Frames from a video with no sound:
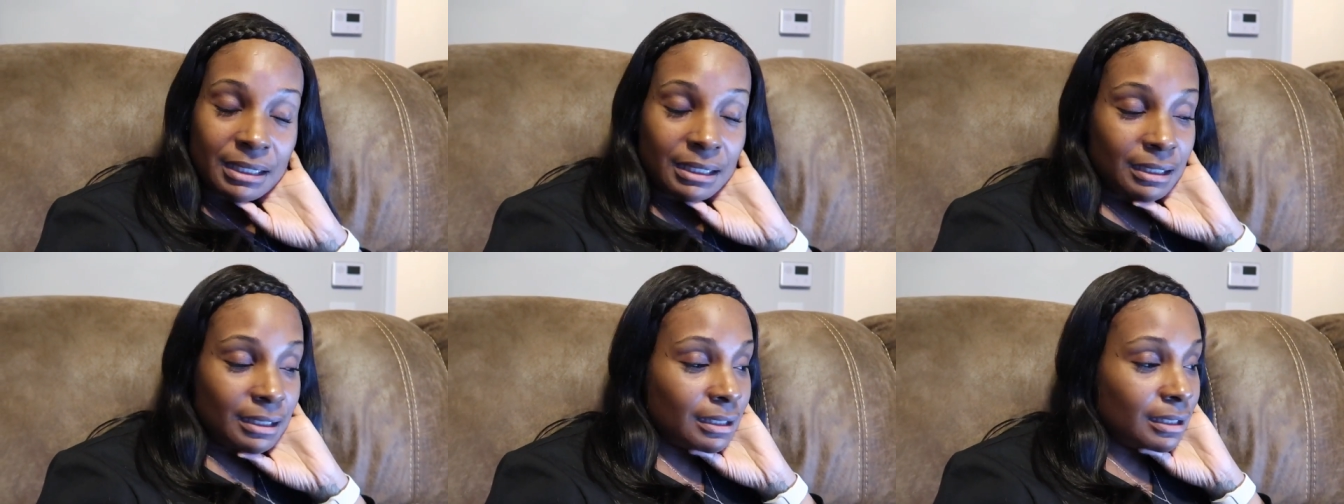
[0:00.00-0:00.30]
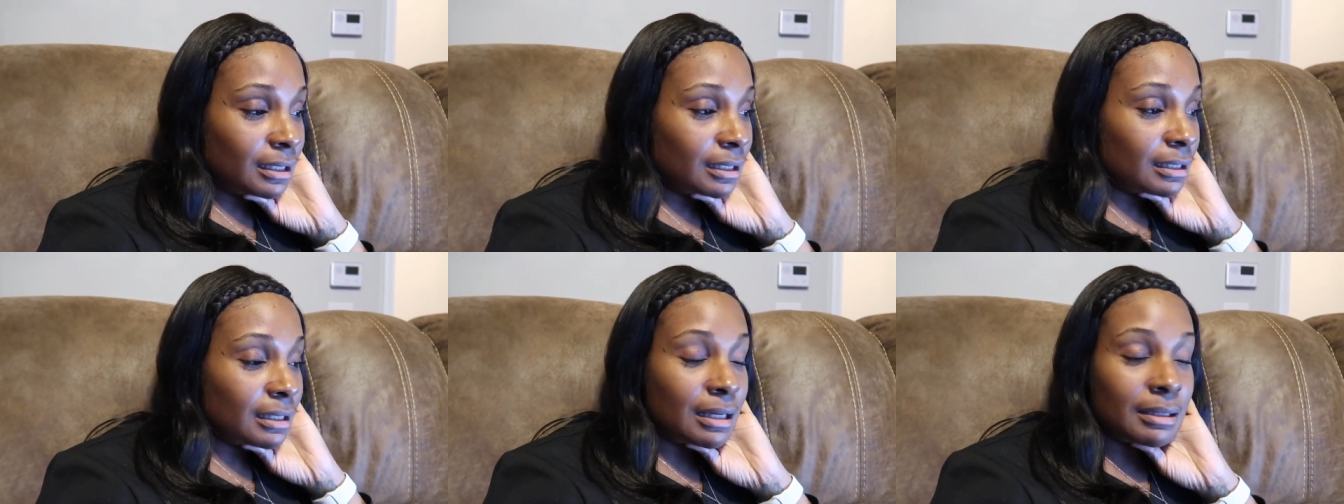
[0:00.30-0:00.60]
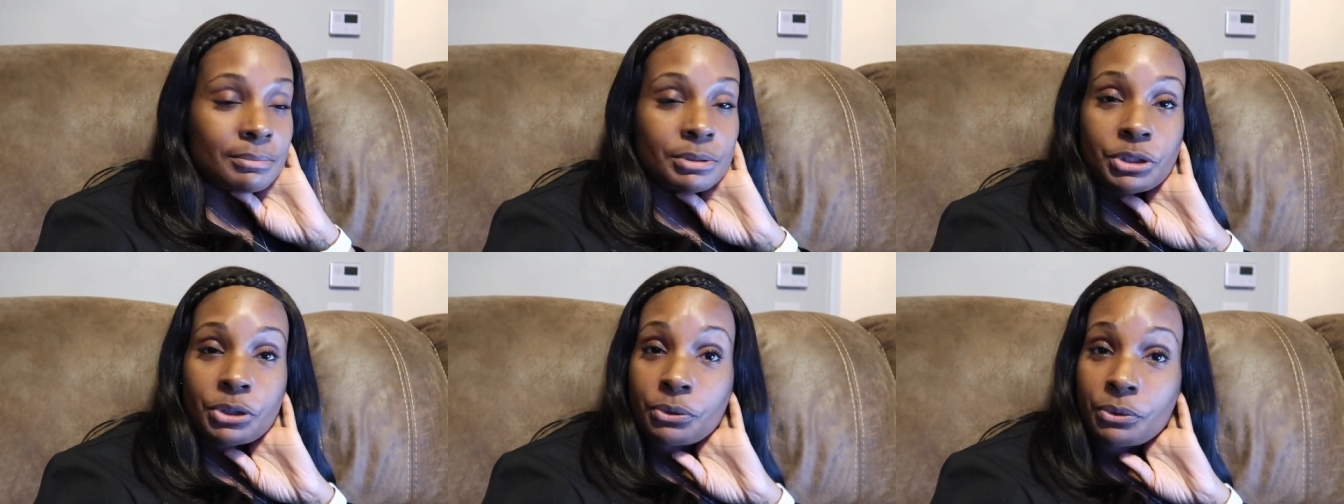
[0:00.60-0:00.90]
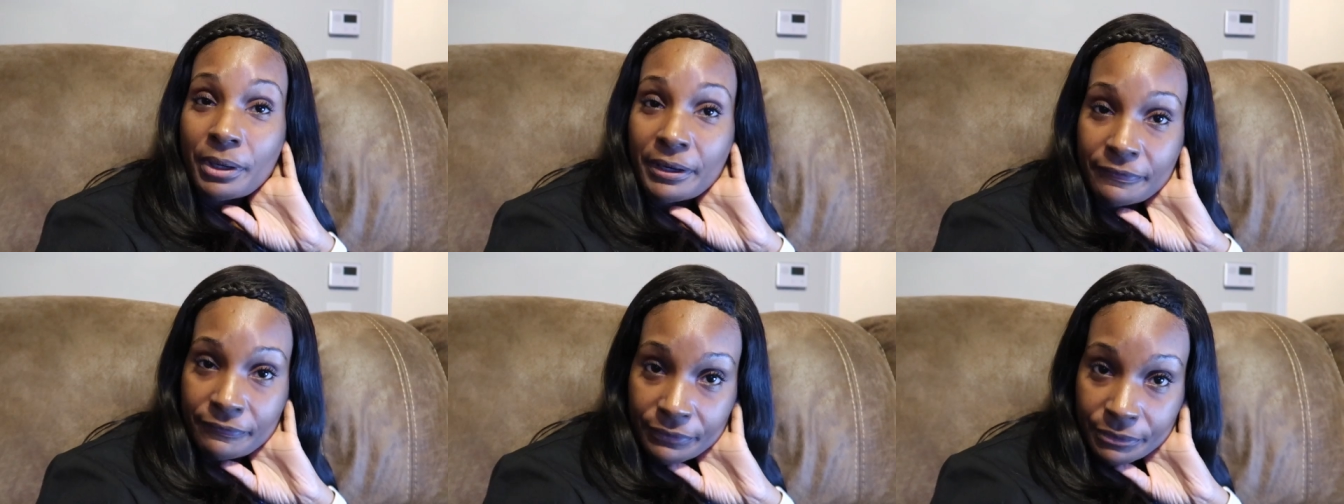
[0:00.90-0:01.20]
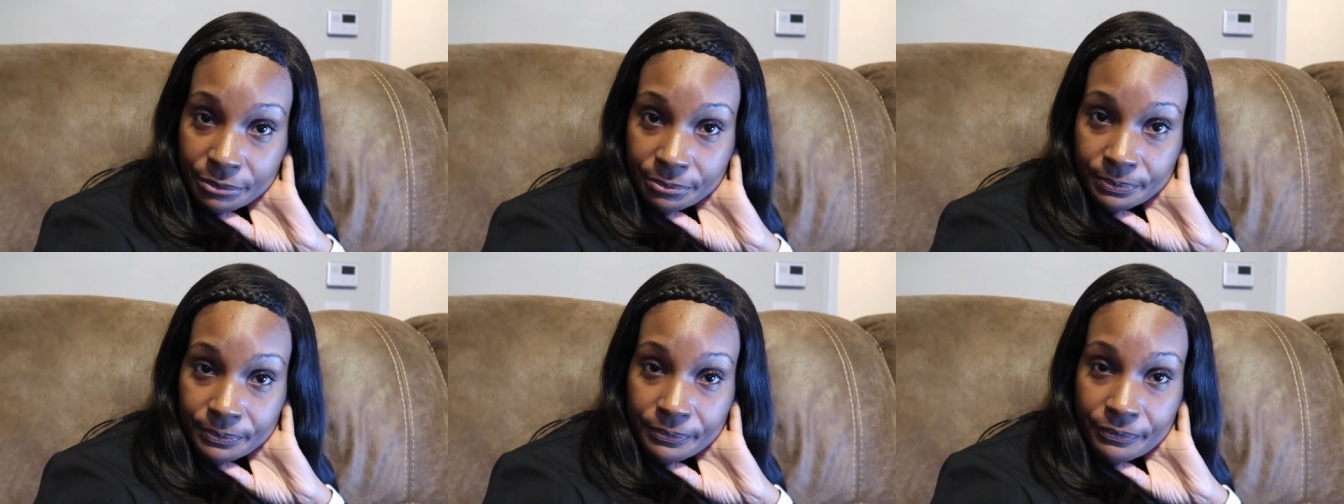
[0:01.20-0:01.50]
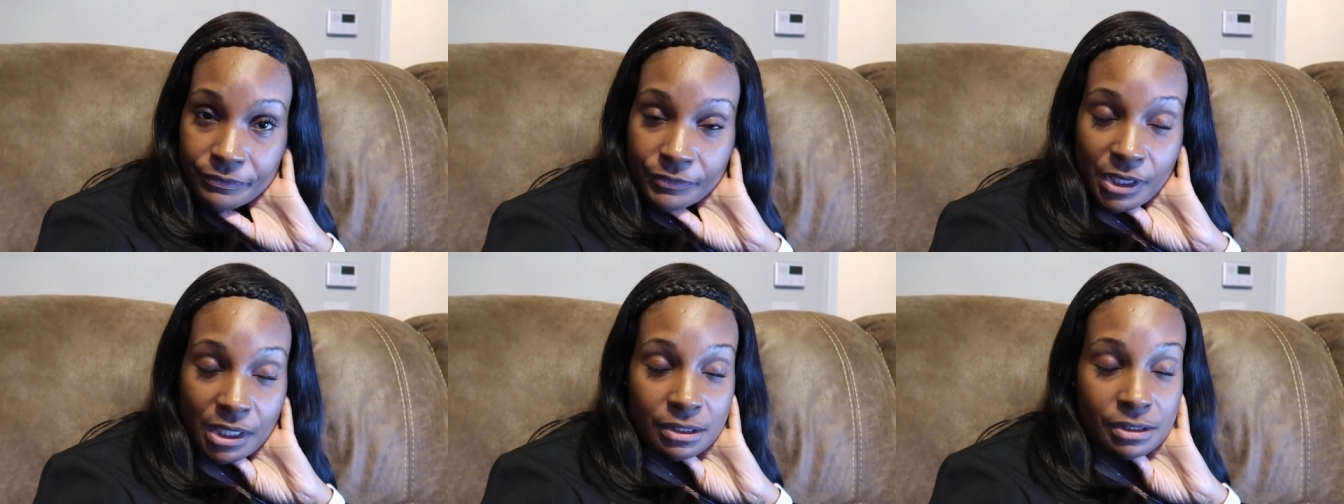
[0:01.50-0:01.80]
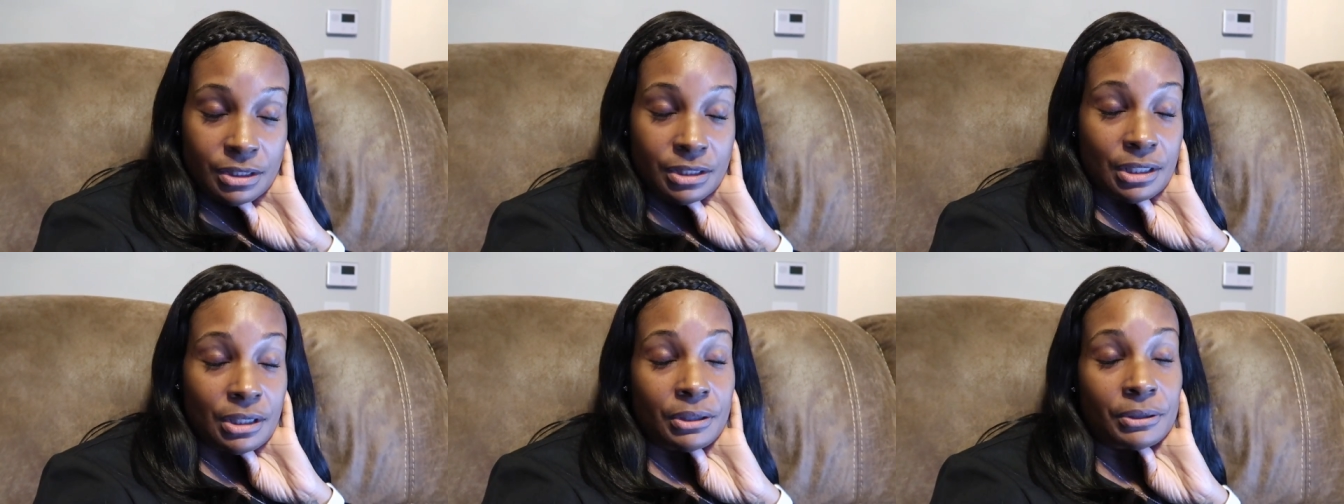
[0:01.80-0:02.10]
and I'm so grateful.
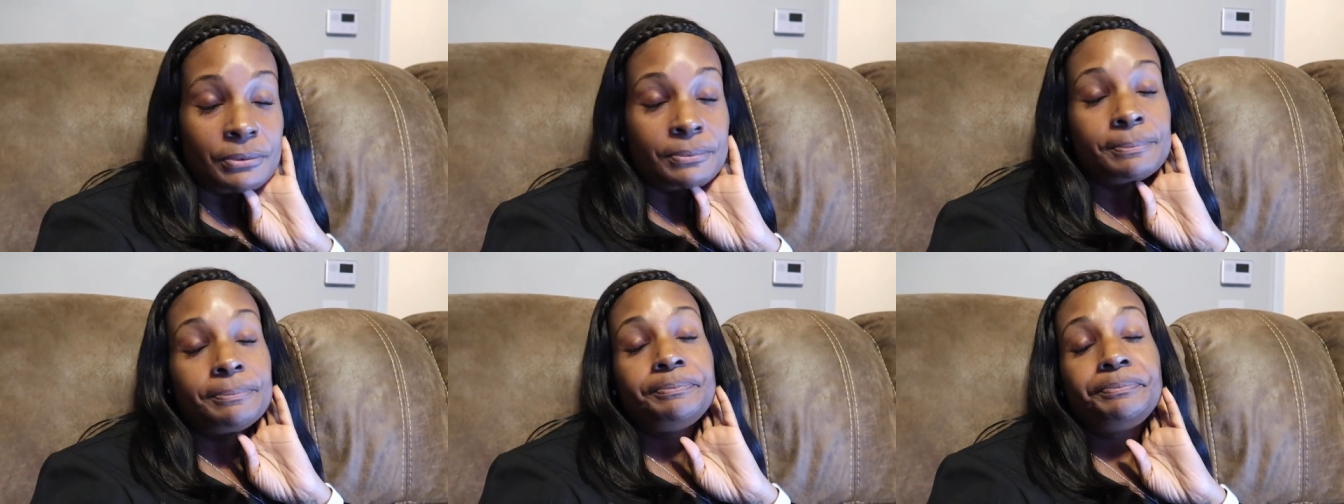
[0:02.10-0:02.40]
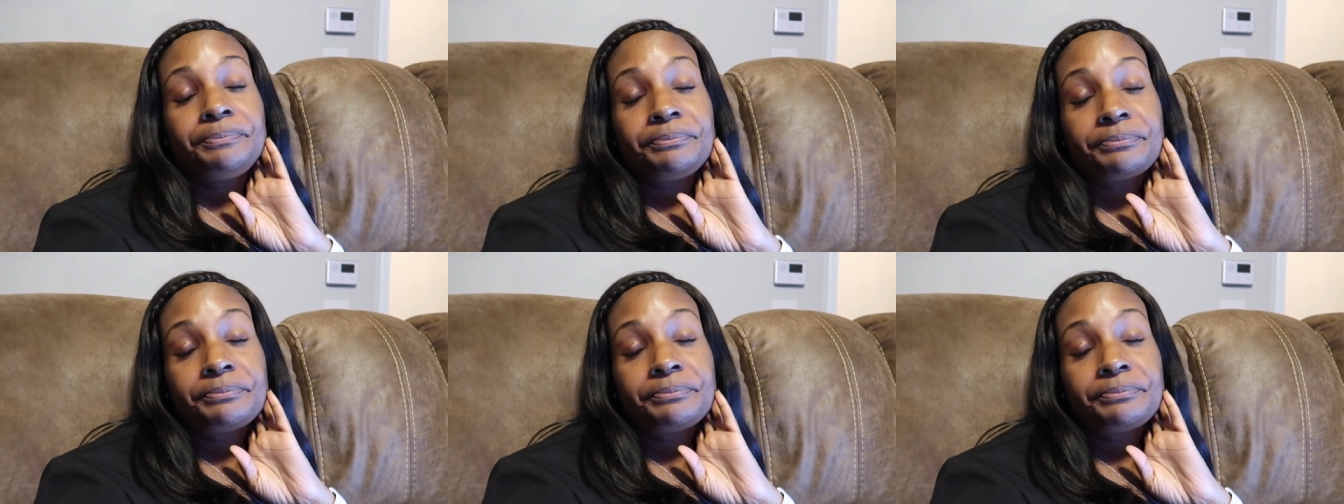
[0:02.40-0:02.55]
So